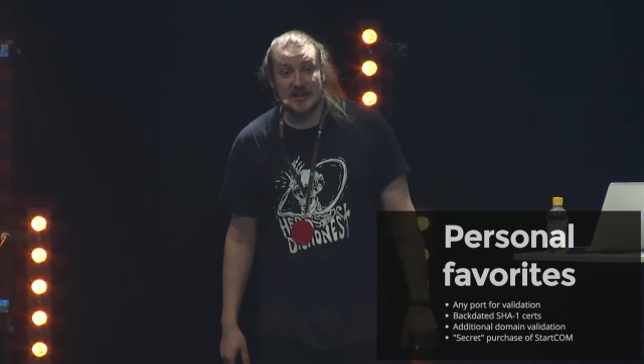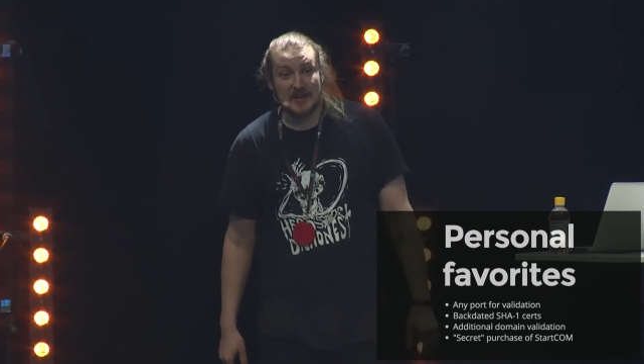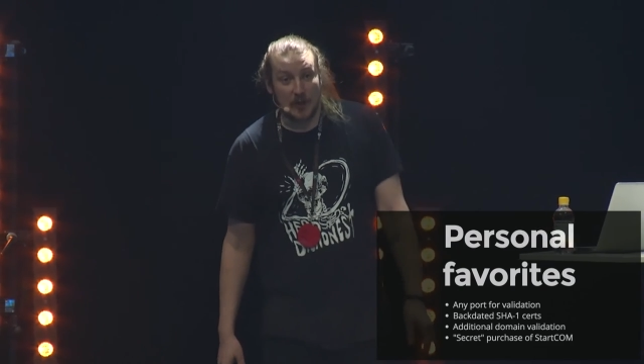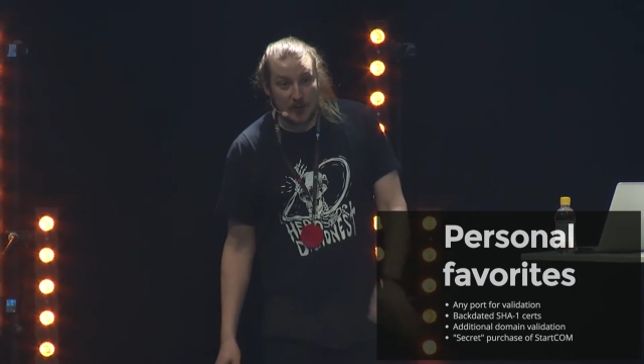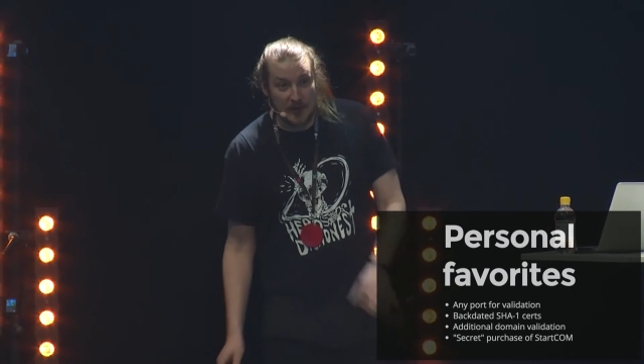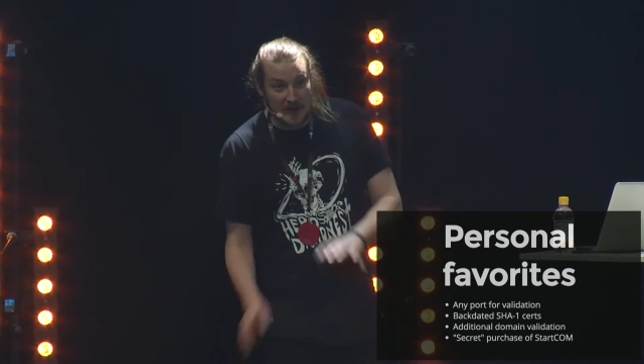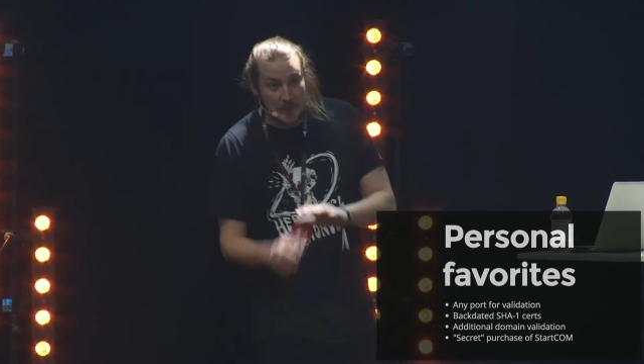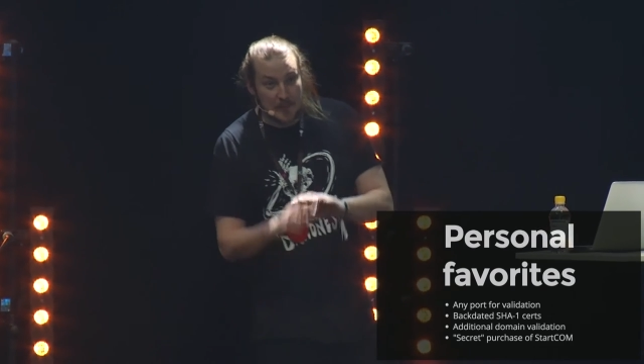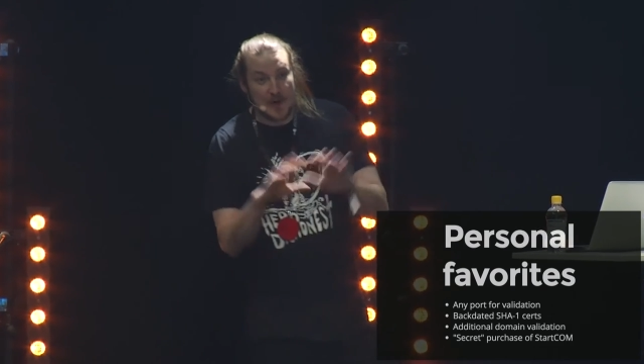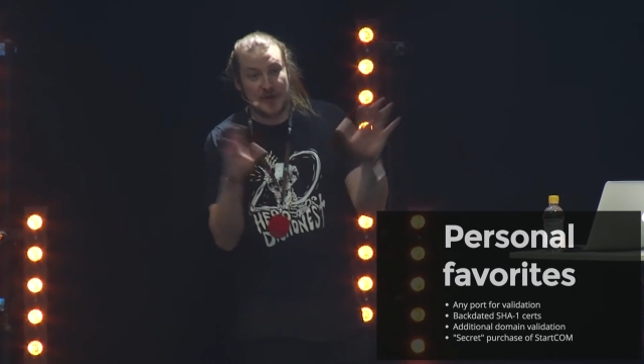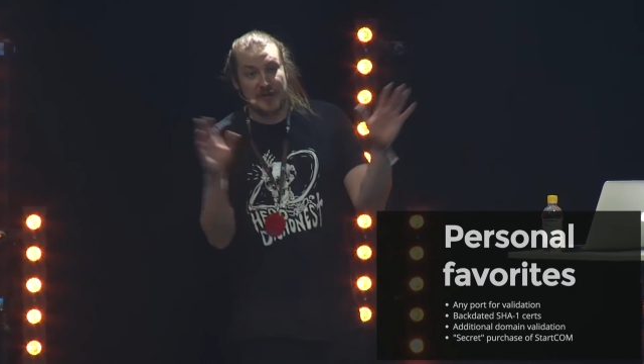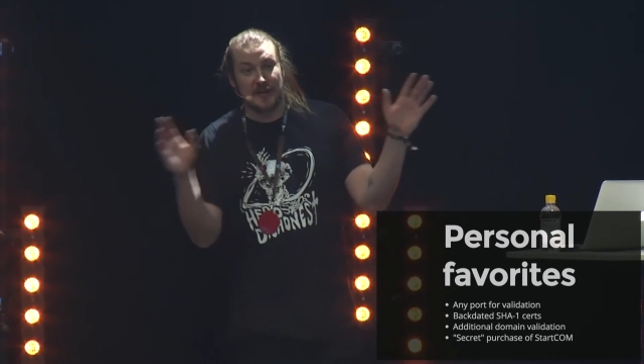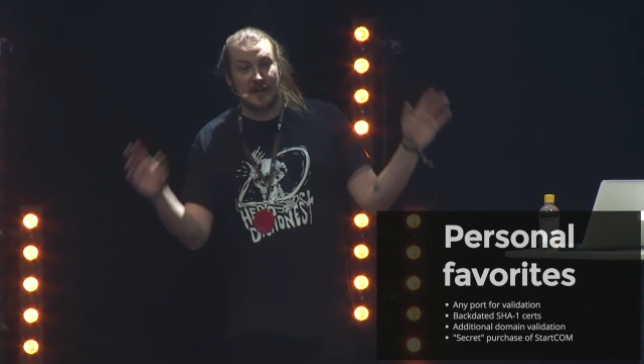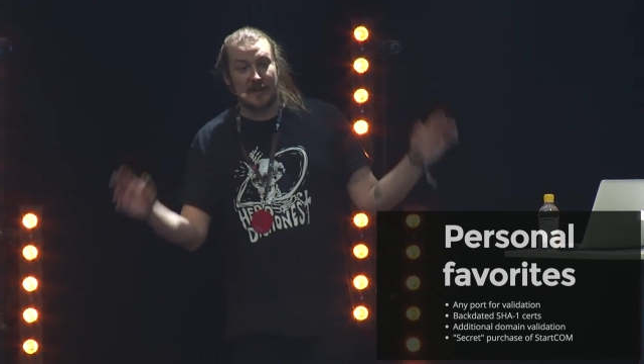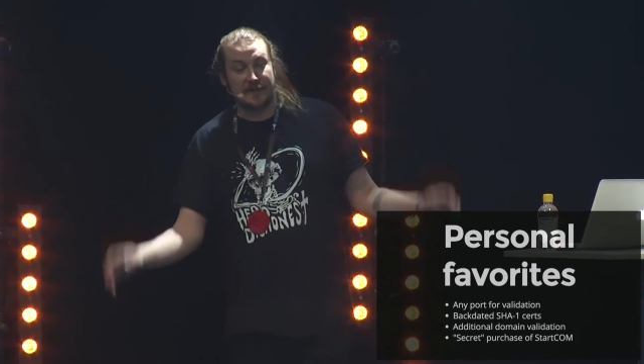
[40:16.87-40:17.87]
only the
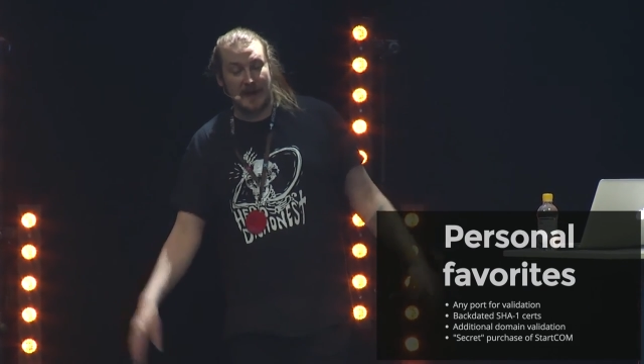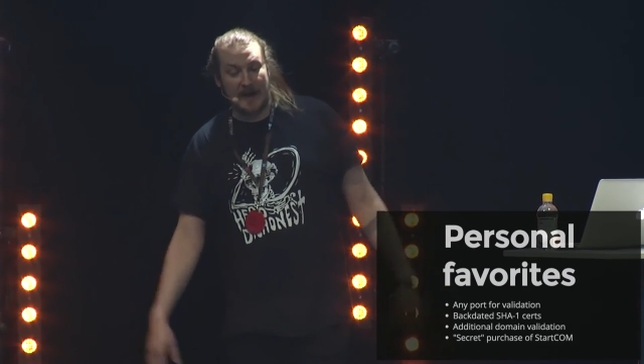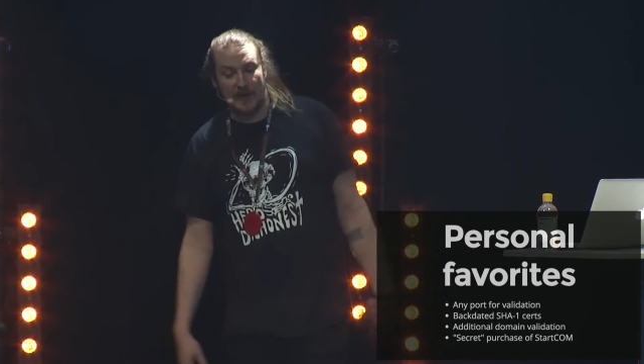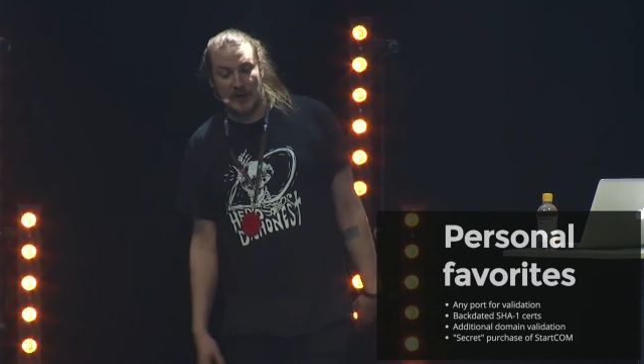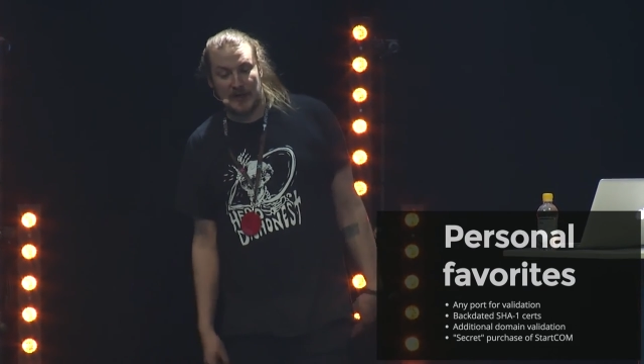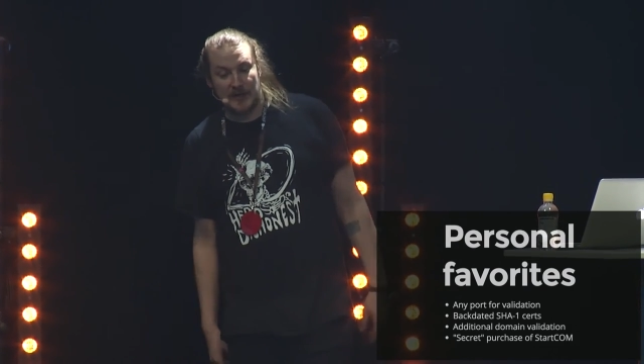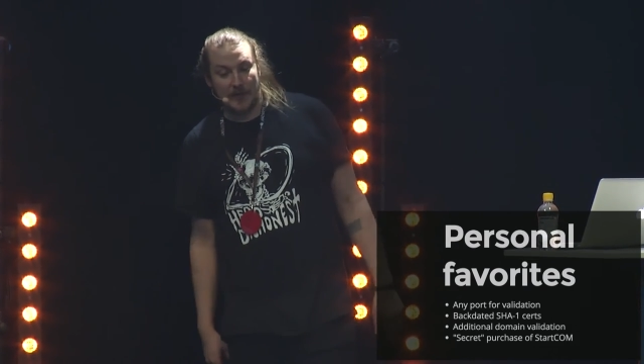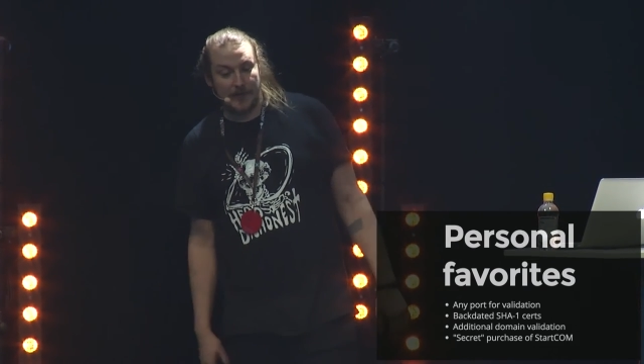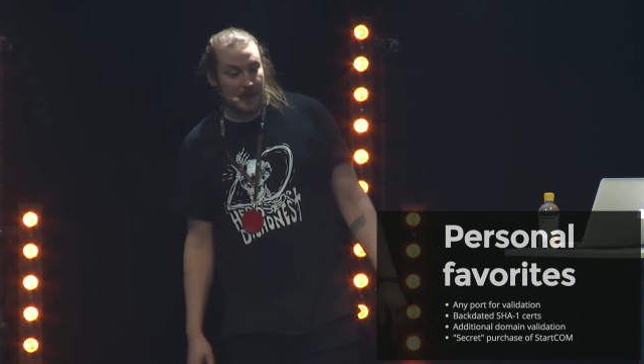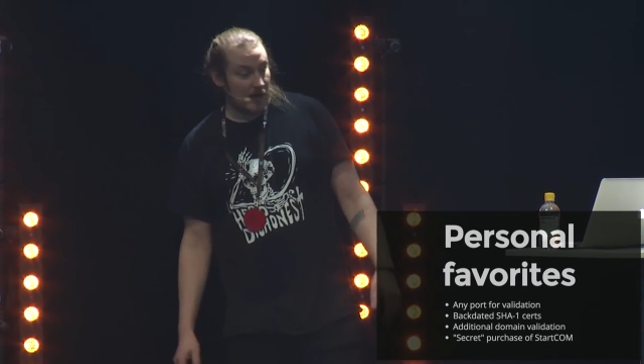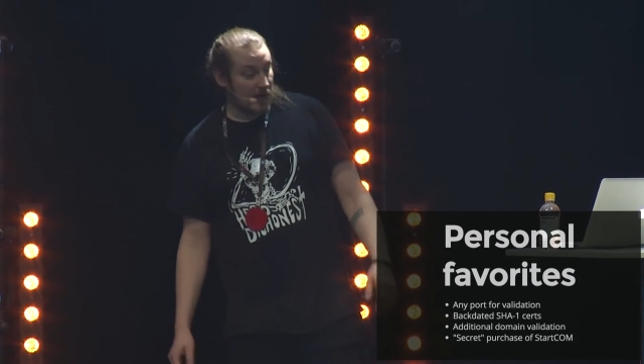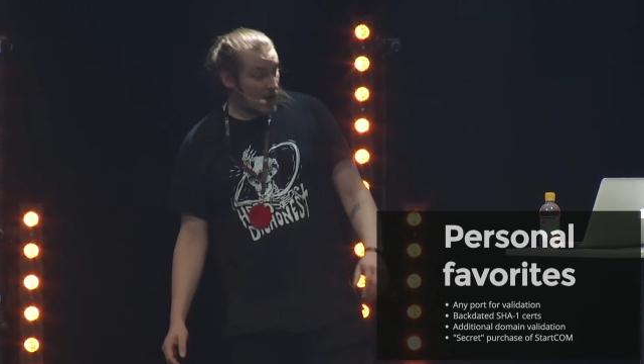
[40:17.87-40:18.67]
personal favorites of the